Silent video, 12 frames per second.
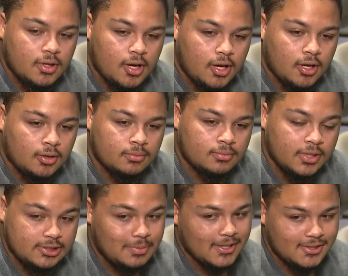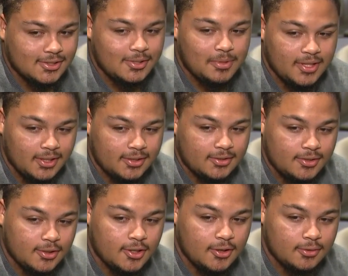um, especially being, you
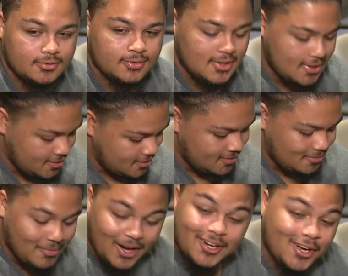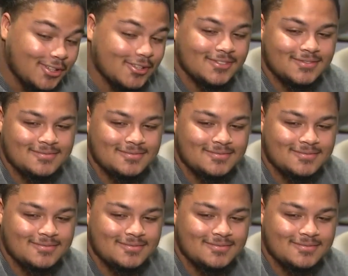know, my color,